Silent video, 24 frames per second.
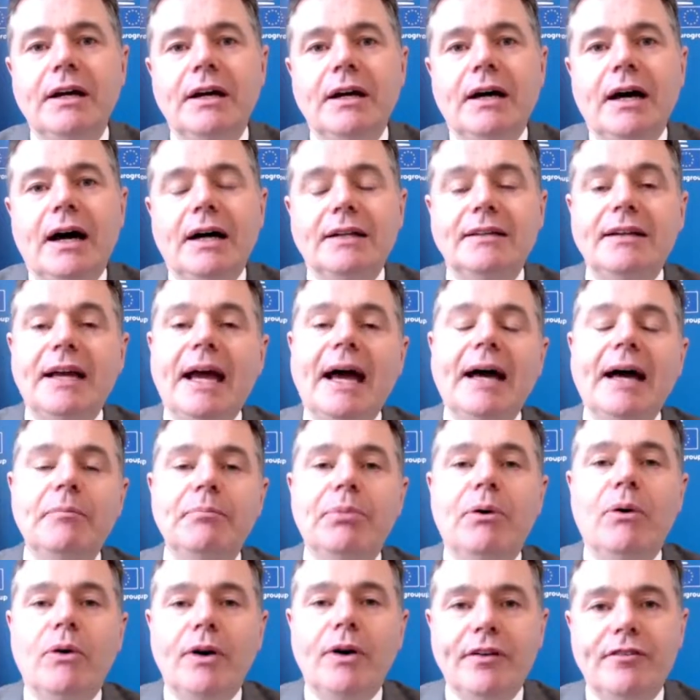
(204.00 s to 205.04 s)
And the end
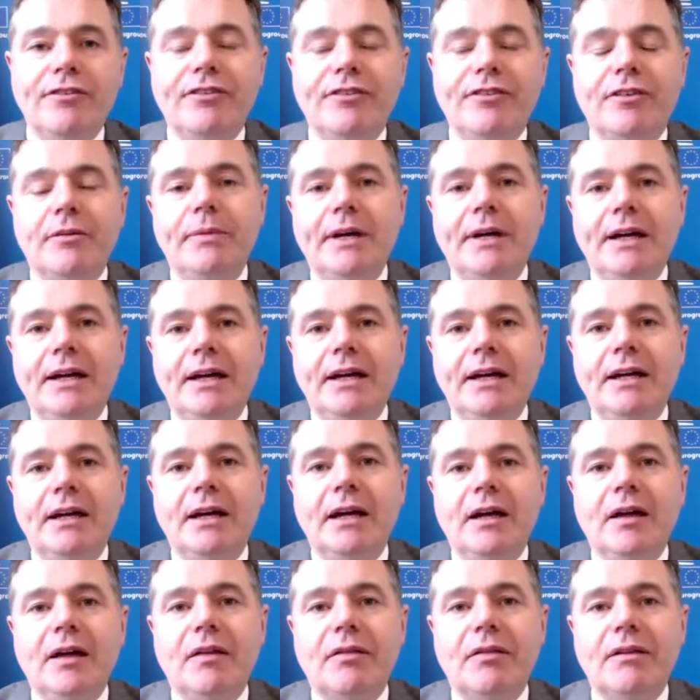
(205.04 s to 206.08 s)
point for me
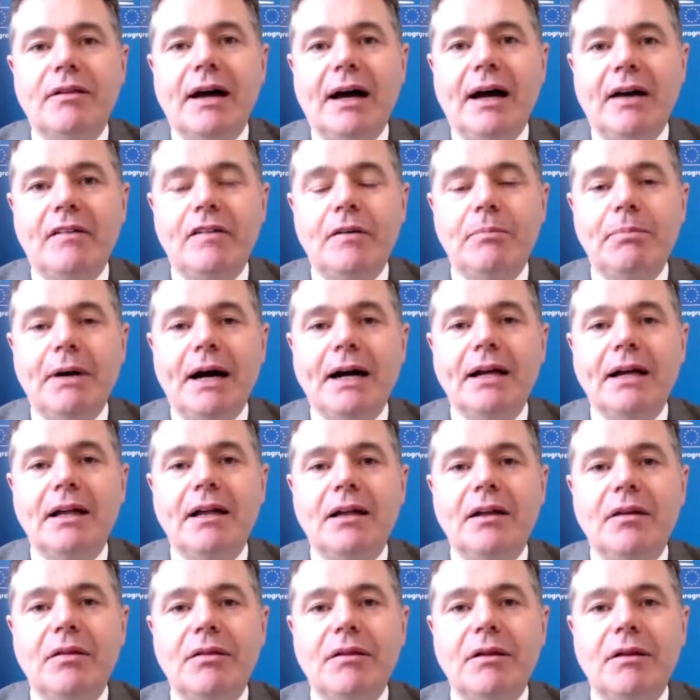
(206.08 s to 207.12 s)
is to have a
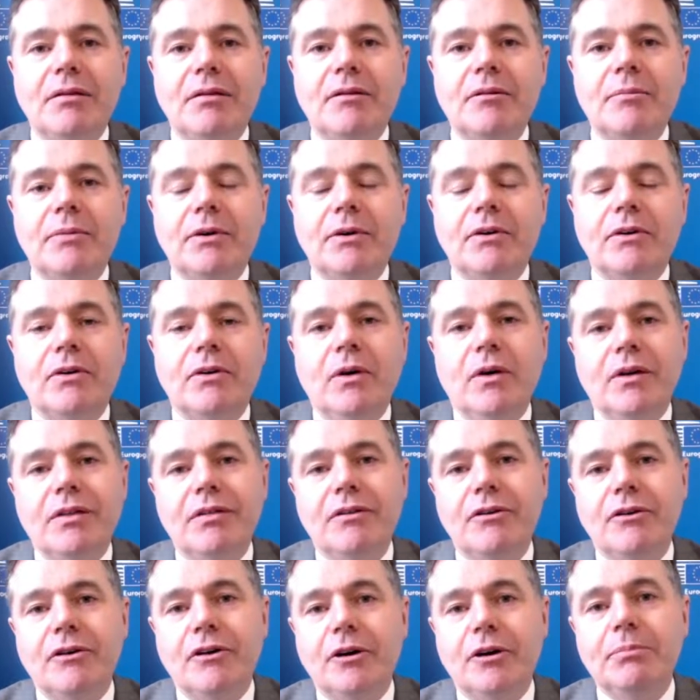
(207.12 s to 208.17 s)
banking system across
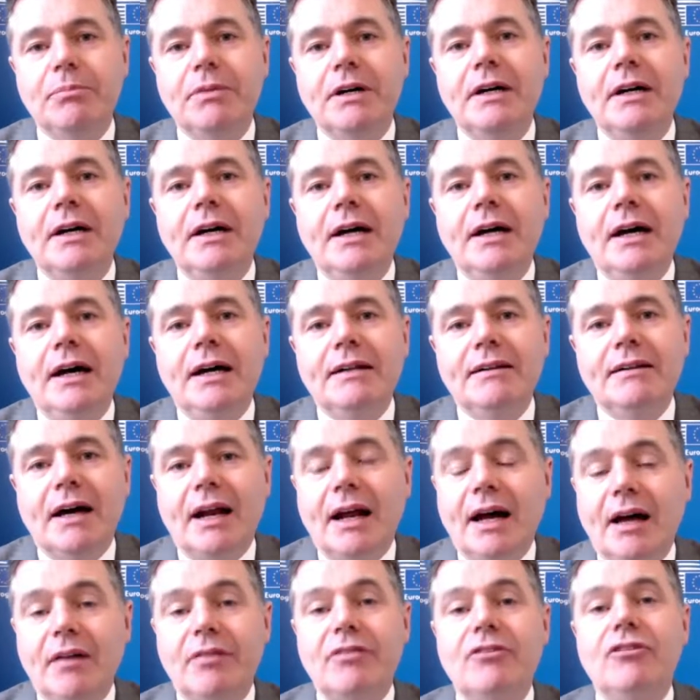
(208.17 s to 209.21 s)
Europe that
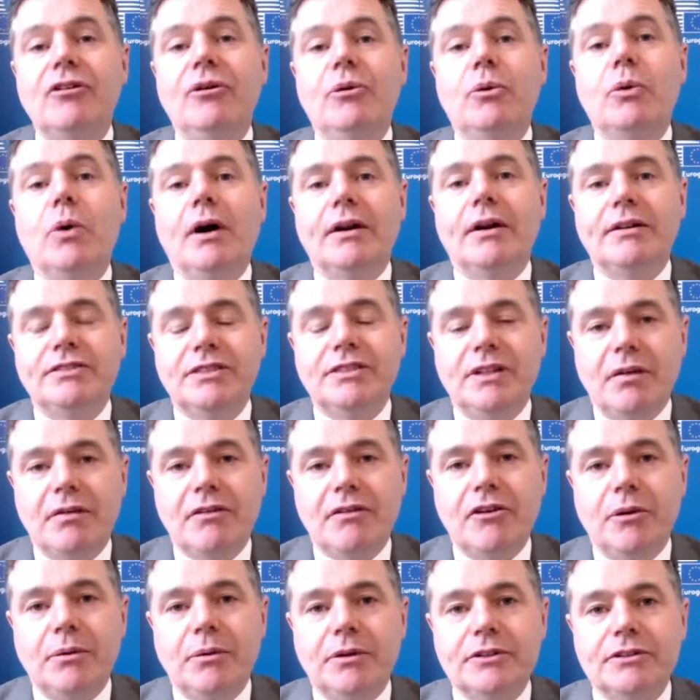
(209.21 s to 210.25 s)
has two qualities
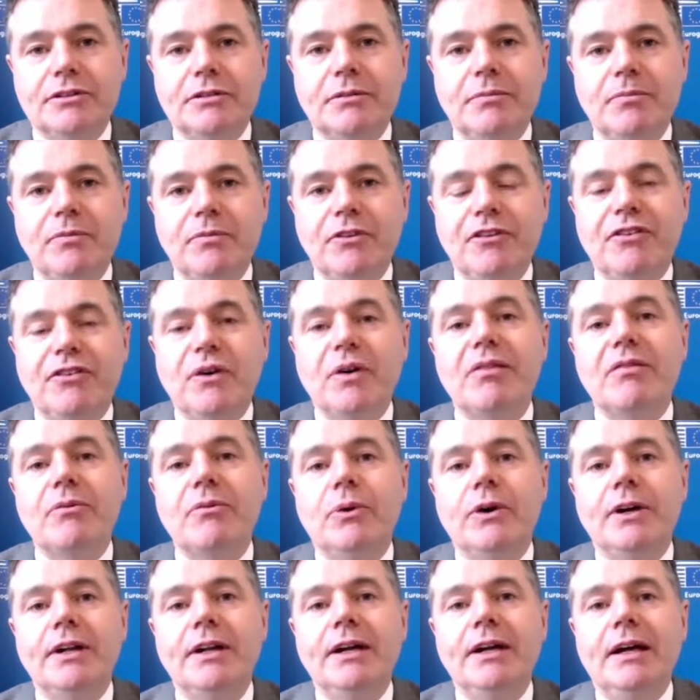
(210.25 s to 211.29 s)
to it. The first
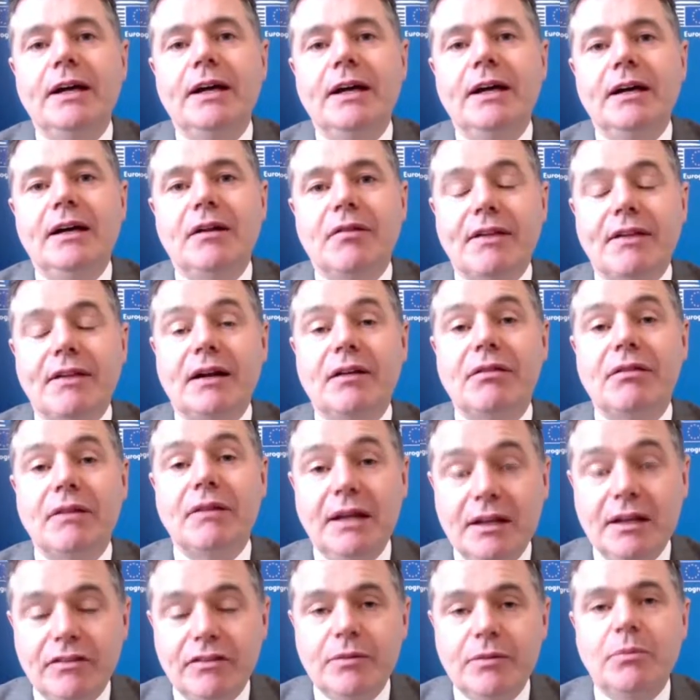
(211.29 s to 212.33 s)
one is that it's
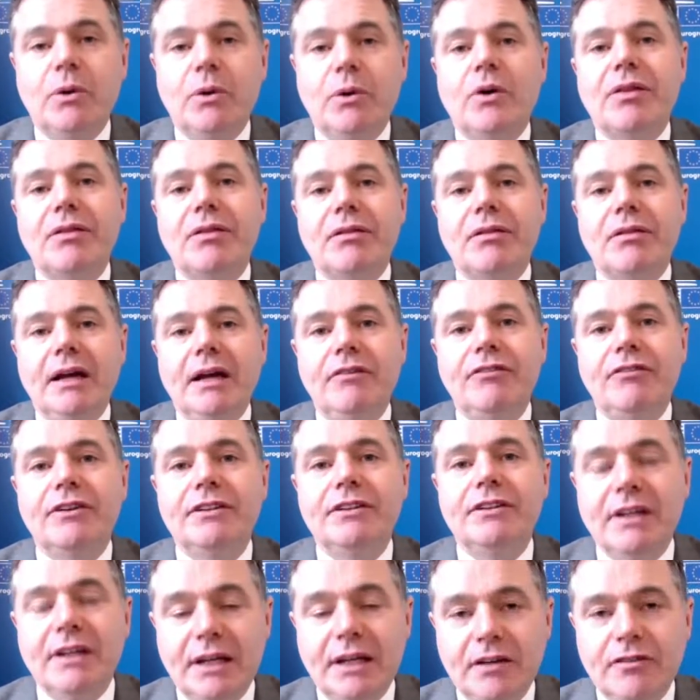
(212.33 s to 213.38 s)
even more safe
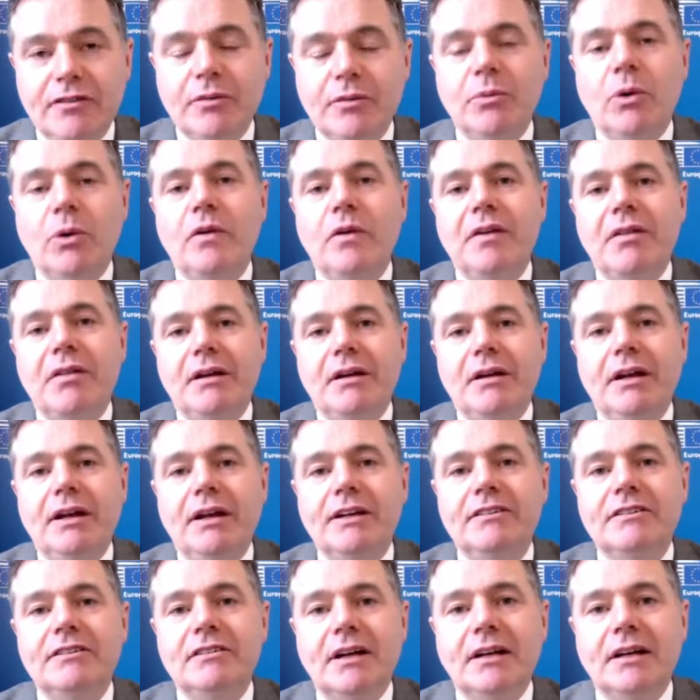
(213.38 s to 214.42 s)
and even more
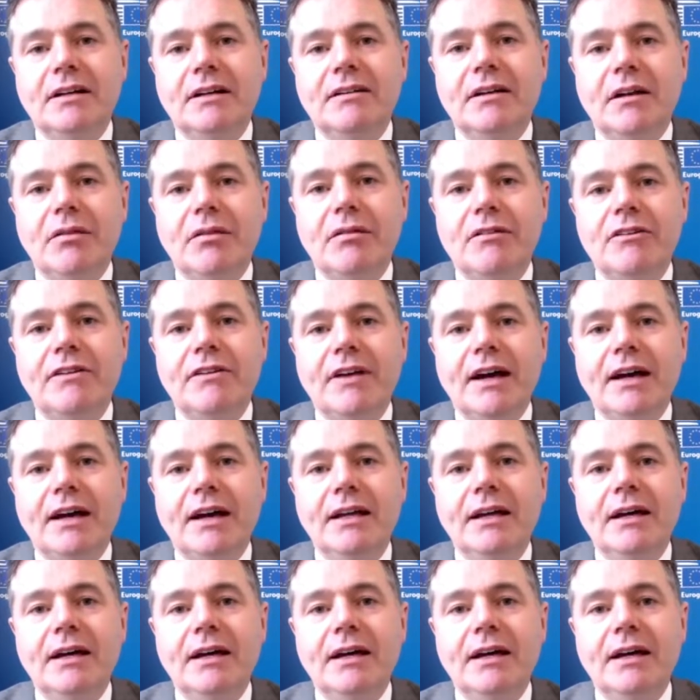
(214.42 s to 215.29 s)
resilient than it is today.